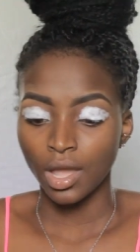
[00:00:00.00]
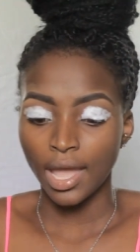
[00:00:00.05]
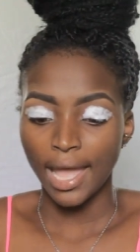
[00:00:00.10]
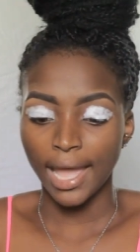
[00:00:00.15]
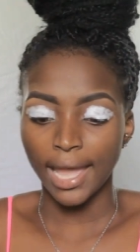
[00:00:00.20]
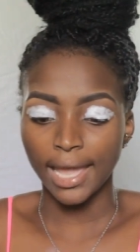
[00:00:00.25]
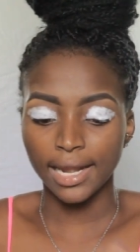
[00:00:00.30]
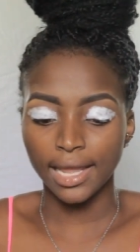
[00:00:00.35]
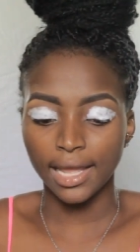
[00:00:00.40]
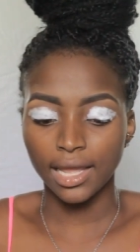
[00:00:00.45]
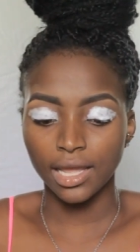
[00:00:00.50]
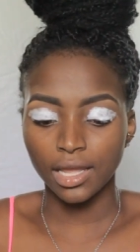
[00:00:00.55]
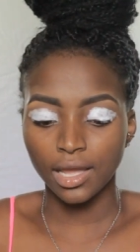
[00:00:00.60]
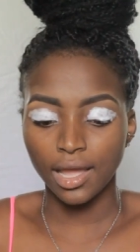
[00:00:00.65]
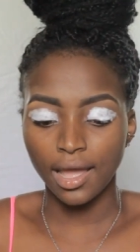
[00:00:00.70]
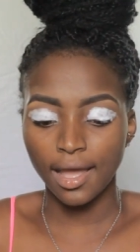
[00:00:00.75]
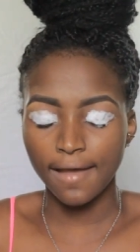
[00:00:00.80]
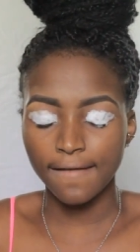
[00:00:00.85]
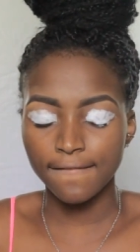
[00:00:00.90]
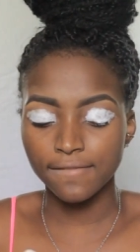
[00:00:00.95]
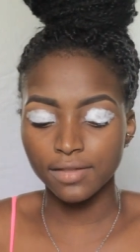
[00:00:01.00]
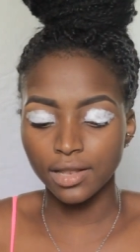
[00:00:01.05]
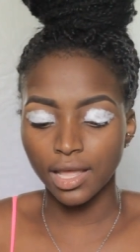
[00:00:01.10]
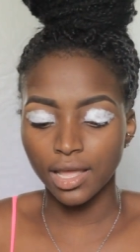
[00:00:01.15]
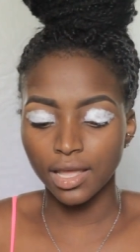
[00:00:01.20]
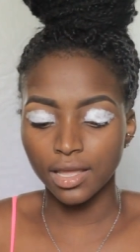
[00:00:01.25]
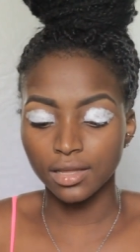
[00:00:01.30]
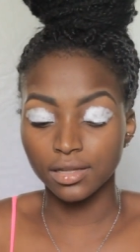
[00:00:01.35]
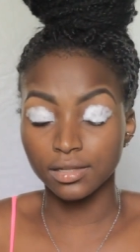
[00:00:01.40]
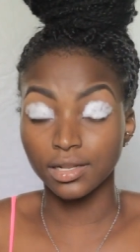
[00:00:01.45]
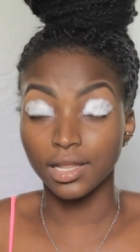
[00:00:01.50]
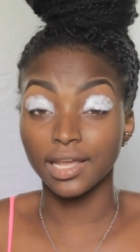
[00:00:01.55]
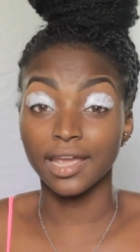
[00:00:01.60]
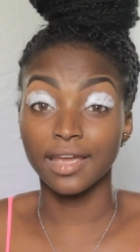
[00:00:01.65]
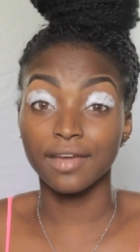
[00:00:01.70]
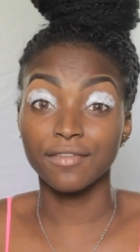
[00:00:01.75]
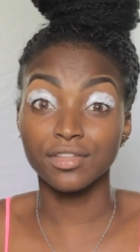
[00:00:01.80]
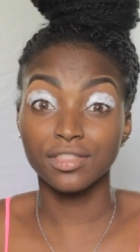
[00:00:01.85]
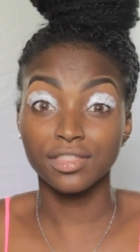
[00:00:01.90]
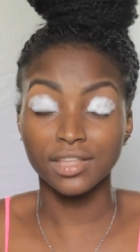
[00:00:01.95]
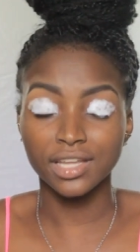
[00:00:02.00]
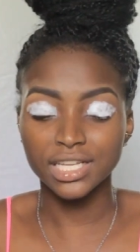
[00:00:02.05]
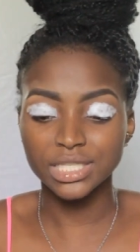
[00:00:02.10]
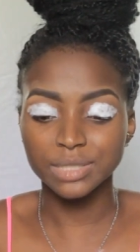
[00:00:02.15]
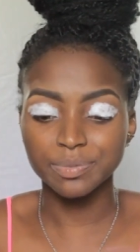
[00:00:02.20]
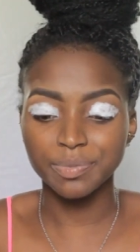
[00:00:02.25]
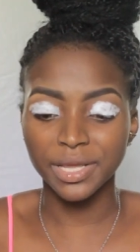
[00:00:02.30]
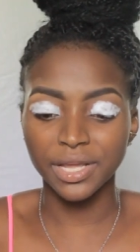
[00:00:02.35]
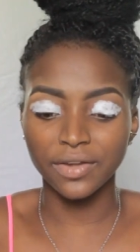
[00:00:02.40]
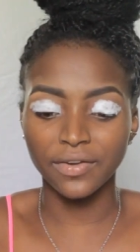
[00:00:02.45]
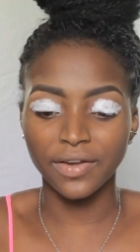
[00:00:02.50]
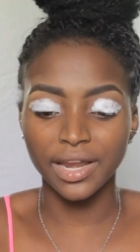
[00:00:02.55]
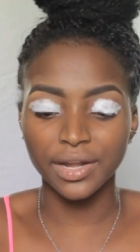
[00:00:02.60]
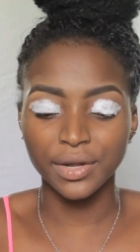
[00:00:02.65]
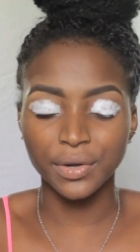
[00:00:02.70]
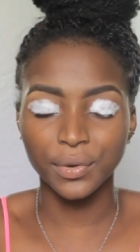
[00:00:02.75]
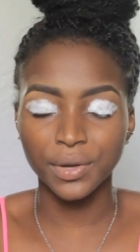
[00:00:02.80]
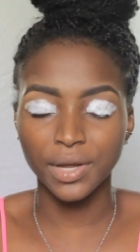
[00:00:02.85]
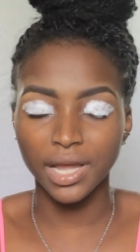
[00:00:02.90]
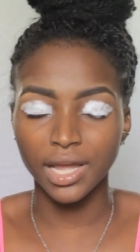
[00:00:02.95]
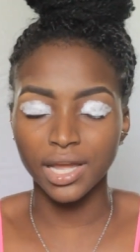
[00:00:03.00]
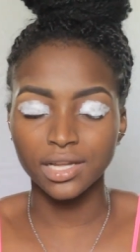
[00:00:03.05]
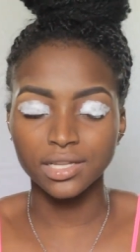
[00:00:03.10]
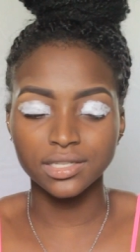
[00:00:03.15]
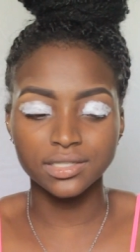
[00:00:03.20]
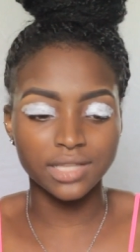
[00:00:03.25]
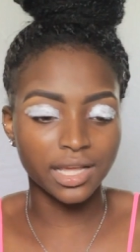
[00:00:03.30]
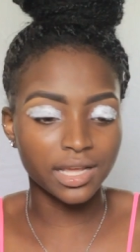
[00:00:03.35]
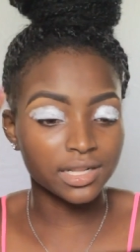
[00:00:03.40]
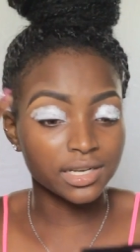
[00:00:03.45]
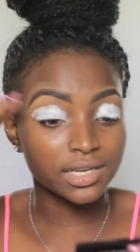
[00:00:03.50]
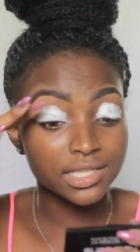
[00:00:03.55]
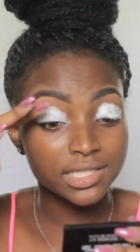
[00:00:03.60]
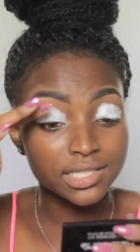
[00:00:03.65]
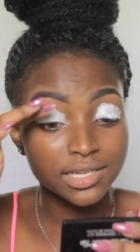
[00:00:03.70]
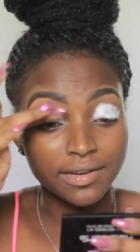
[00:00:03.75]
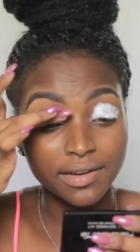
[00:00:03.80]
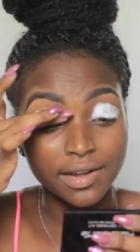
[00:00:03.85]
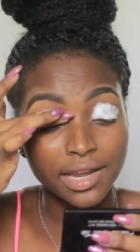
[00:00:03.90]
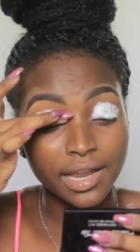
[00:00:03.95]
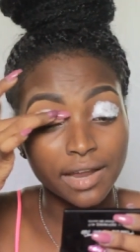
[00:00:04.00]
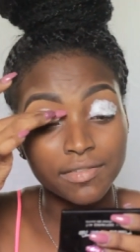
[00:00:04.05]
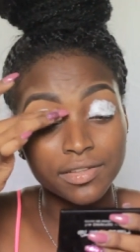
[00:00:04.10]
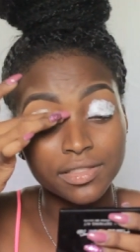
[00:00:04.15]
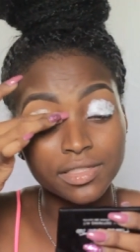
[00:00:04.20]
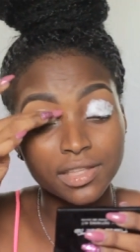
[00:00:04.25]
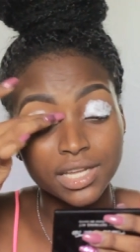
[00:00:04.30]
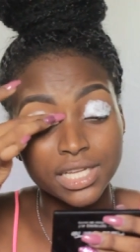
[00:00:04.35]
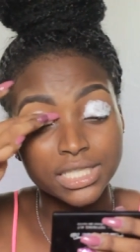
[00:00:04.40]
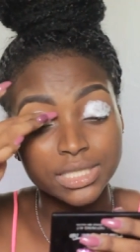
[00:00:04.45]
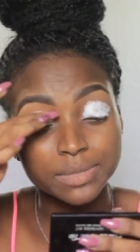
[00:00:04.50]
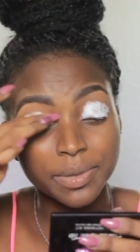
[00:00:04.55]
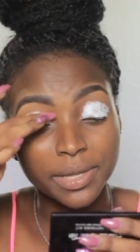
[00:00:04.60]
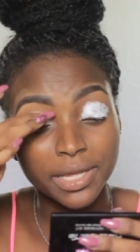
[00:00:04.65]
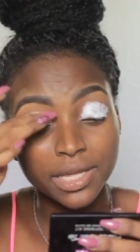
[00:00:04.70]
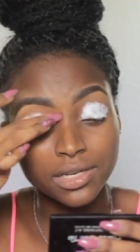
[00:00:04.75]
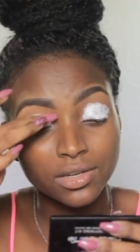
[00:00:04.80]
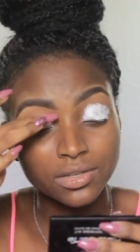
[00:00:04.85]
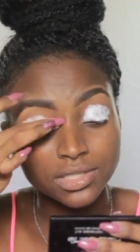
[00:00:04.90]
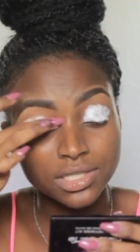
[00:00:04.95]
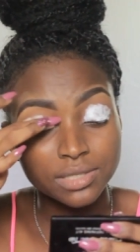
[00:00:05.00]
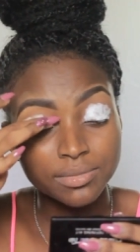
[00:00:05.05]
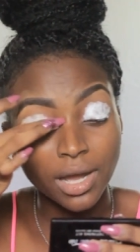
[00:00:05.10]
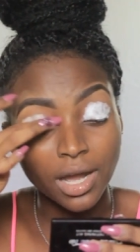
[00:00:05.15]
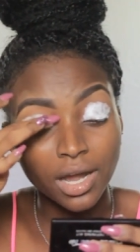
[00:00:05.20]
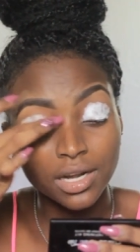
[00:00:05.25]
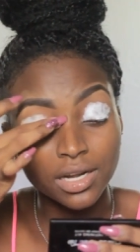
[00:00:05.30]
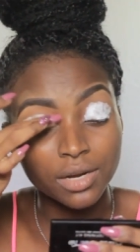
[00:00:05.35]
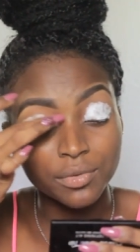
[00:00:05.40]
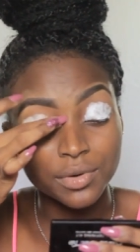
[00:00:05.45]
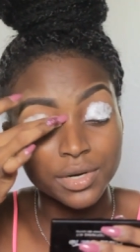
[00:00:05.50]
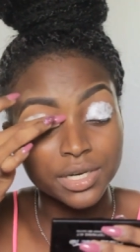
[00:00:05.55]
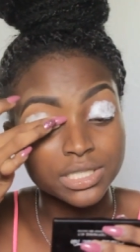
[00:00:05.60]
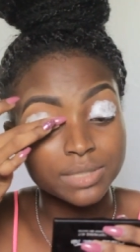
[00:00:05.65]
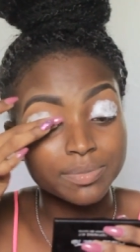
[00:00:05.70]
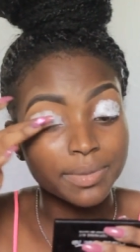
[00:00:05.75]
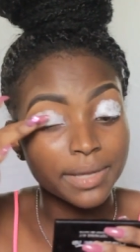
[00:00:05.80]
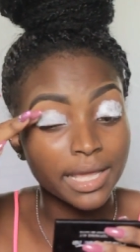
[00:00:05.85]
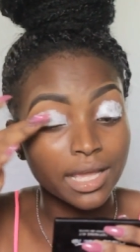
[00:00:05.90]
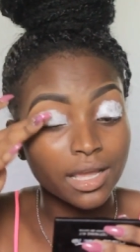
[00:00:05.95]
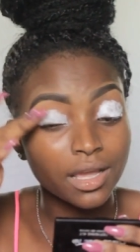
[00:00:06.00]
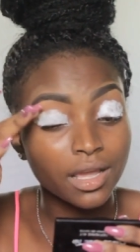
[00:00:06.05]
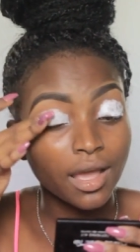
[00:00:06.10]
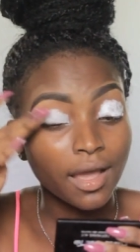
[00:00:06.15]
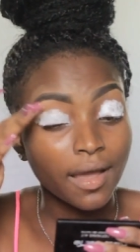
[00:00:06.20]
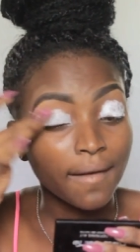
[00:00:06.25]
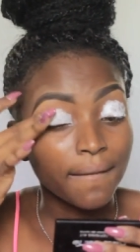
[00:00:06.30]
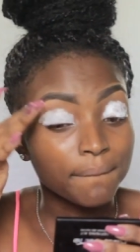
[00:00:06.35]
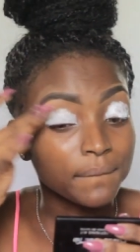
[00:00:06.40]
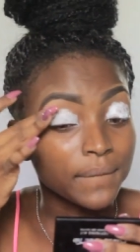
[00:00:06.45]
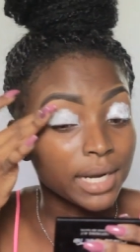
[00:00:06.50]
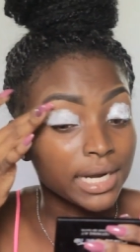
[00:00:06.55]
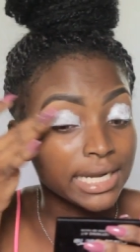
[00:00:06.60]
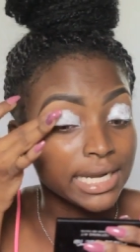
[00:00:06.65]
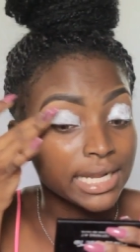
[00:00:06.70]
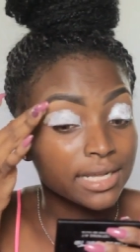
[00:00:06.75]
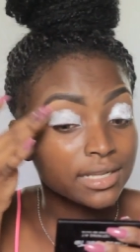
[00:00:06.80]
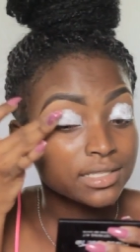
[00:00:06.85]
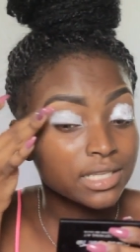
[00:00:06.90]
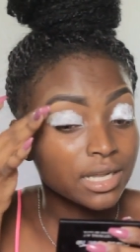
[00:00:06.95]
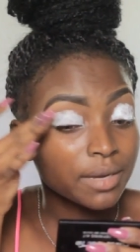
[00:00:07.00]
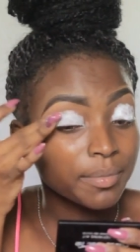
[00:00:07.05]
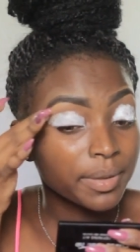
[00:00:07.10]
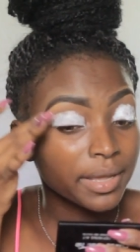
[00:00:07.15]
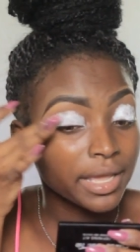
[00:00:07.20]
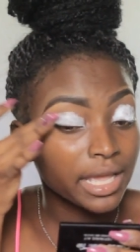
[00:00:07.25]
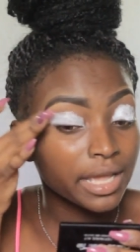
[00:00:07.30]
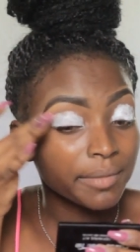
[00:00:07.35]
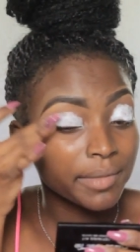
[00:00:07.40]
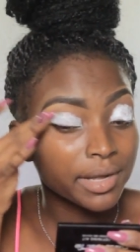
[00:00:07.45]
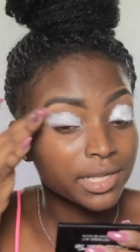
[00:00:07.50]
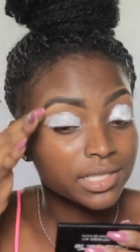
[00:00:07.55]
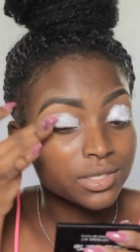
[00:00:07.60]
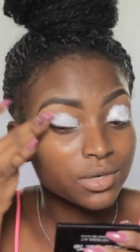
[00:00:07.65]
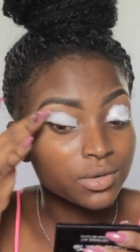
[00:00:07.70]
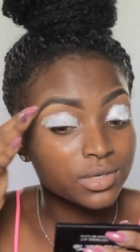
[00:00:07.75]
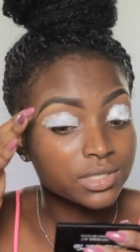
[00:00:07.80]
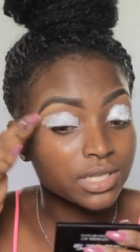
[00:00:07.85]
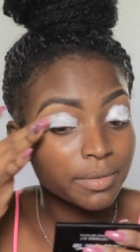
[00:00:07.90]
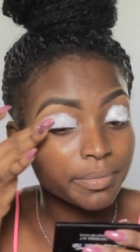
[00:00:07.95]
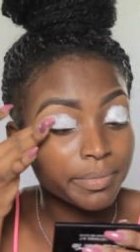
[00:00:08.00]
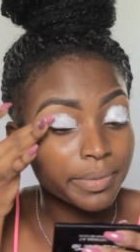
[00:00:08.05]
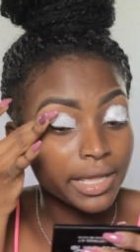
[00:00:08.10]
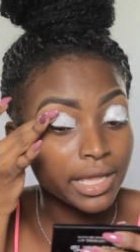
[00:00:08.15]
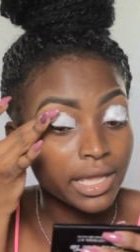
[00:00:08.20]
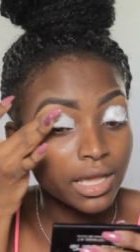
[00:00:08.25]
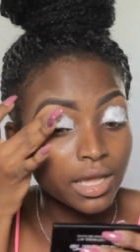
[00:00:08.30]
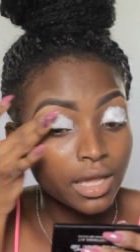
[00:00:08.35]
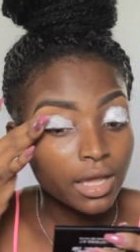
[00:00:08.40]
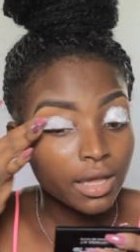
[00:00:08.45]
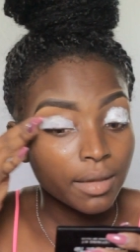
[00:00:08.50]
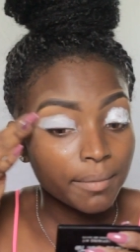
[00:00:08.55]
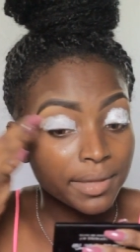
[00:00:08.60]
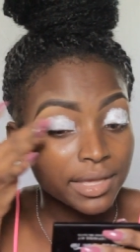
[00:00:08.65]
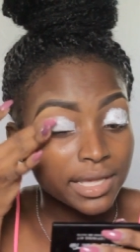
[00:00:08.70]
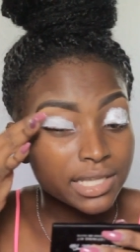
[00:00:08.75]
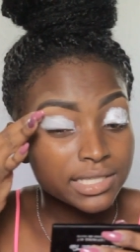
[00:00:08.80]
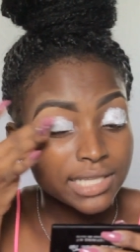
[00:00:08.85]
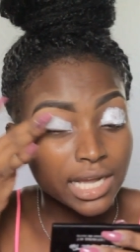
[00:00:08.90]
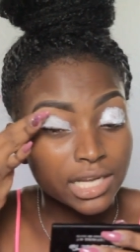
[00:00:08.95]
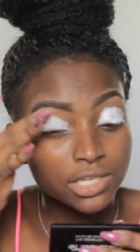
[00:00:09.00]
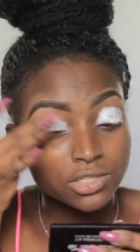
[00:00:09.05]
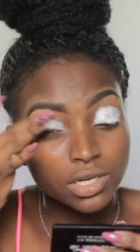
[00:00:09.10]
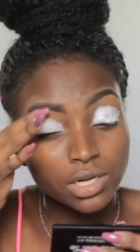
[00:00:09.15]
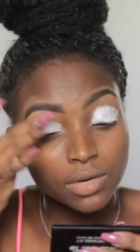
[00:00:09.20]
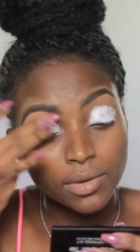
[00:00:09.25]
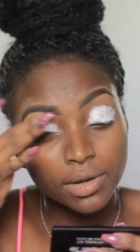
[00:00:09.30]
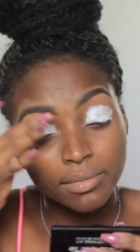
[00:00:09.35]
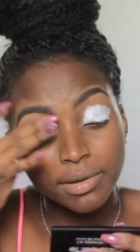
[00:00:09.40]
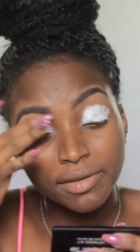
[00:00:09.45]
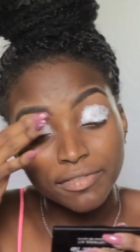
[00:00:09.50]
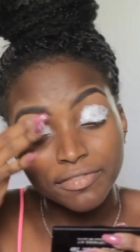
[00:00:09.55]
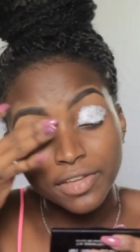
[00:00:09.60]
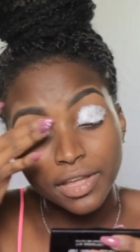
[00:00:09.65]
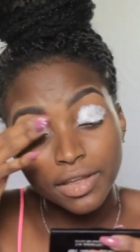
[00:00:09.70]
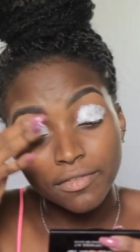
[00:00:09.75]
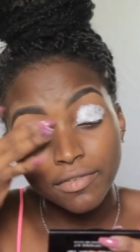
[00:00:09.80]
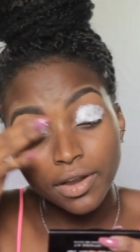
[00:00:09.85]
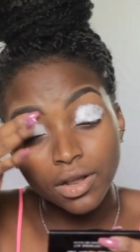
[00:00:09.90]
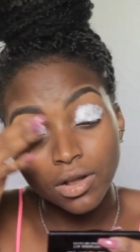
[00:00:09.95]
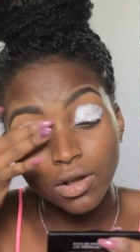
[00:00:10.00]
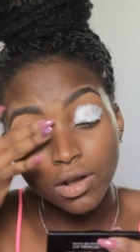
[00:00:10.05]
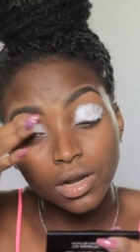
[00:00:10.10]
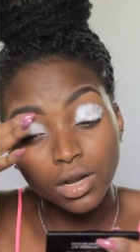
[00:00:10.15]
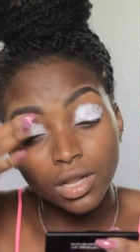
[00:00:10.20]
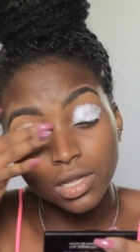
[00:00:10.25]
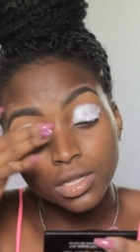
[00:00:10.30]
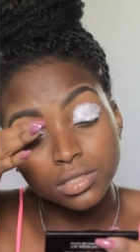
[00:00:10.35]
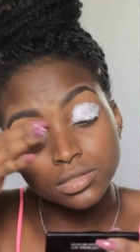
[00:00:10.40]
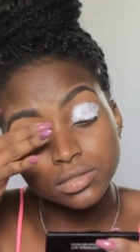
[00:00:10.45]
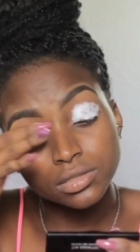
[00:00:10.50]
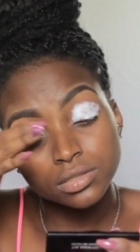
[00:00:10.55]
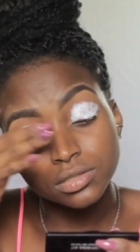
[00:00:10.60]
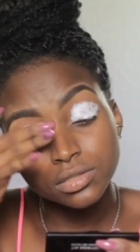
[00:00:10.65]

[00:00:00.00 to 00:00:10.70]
And I have like everything is pink right now guys, like literally everything is pink. Down to my underwear is pink, my nails are pink, my toes are pink. Pink is actually one of my favorite colors.